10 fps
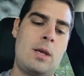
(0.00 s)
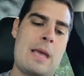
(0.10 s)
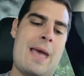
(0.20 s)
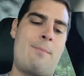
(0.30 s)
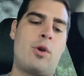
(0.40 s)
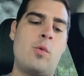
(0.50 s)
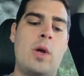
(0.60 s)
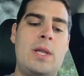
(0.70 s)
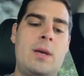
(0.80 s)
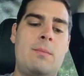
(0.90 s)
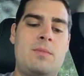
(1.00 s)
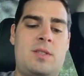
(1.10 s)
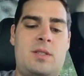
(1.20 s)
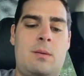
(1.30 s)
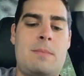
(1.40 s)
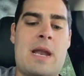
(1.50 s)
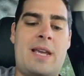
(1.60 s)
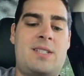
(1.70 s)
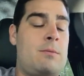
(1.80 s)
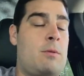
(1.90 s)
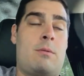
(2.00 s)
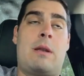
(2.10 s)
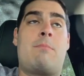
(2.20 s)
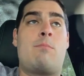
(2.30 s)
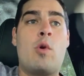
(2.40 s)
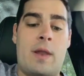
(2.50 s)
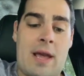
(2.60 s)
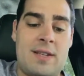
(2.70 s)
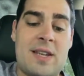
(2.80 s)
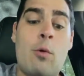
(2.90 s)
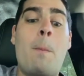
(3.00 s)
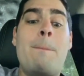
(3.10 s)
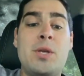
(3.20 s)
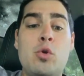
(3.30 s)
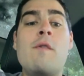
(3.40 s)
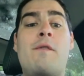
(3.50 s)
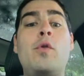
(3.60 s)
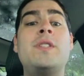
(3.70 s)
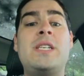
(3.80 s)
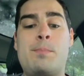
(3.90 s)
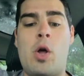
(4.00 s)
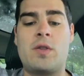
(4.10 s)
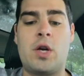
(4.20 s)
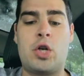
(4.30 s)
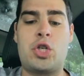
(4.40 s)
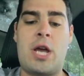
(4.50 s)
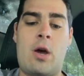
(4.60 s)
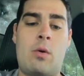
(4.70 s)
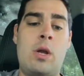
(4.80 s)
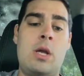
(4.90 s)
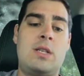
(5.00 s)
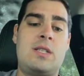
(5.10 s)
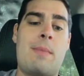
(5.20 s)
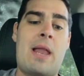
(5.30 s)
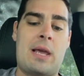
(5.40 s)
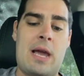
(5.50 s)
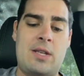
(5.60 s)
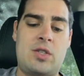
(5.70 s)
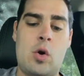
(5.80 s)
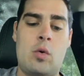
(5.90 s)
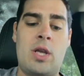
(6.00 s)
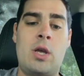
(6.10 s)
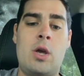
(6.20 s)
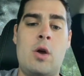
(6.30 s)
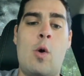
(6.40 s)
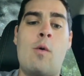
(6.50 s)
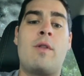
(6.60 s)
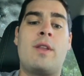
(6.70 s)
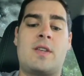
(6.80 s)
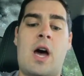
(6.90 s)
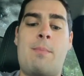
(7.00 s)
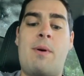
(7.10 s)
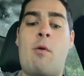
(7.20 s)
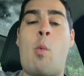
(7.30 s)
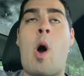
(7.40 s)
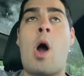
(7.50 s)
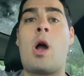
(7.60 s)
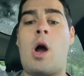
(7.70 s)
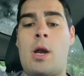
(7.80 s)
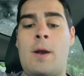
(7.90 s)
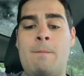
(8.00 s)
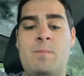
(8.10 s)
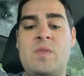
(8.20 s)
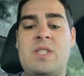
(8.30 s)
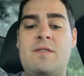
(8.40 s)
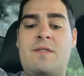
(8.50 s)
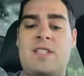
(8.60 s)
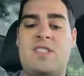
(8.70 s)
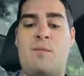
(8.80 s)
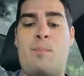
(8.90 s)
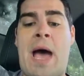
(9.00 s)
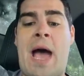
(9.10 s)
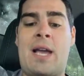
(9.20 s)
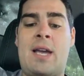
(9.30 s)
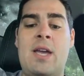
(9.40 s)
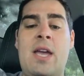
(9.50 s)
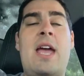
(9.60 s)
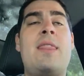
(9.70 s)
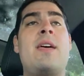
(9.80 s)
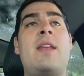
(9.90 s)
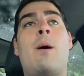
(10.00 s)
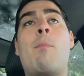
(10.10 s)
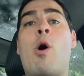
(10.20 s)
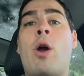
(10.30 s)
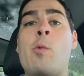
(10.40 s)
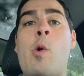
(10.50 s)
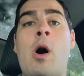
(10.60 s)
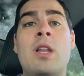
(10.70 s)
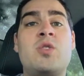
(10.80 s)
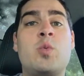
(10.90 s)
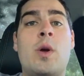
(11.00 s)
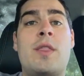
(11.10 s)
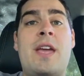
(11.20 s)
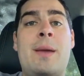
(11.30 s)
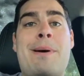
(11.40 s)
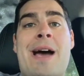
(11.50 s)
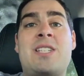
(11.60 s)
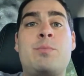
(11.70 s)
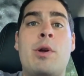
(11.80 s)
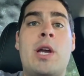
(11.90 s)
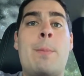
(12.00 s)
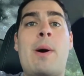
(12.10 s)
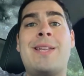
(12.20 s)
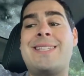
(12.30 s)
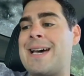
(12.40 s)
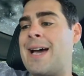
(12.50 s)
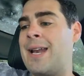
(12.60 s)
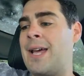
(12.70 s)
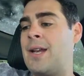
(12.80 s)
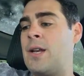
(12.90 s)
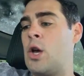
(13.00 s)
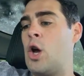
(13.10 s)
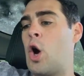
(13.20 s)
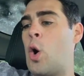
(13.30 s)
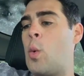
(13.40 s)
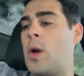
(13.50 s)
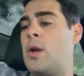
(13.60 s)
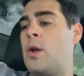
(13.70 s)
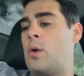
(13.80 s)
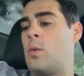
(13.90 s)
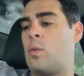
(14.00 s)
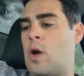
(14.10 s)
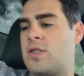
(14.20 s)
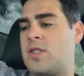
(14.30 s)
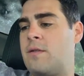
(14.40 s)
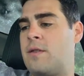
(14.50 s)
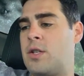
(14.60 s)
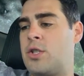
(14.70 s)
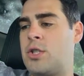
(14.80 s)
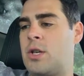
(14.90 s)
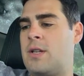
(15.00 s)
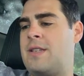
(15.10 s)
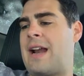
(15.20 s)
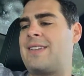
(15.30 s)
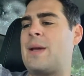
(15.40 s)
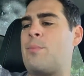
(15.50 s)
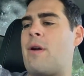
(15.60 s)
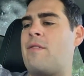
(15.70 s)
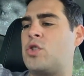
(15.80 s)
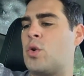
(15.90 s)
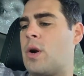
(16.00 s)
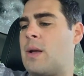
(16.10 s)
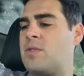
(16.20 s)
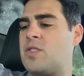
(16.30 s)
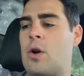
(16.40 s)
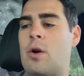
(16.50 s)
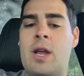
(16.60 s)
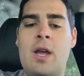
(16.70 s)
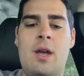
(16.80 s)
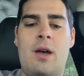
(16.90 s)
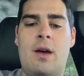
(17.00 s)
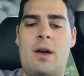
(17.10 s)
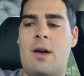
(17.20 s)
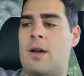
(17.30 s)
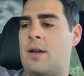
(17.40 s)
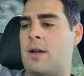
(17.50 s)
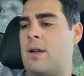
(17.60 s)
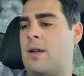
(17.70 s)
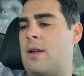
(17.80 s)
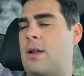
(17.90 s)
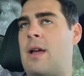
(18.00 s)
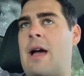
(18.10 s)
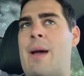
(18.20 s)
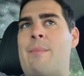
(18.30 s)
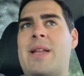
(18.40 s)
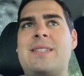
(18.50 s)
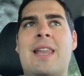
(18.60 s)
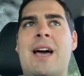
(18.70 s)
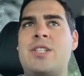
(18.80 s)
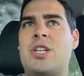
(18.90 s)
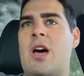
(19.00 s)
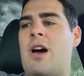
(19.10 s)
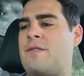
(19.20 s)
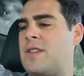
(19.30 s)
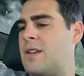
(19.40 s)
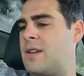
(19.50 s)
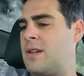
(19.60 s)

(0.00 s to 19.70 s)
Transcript: Emory Williams, nice, more than nice. I wrote beautiful deep ball touchdown to Malachi Toney over the top of a walk-on defensive back. And then Amari Wallace with a pass breakup on tight end Owen Ruskovich. Did I say Brevin Jordan? I'm sorry. I meant Elijah Lofton.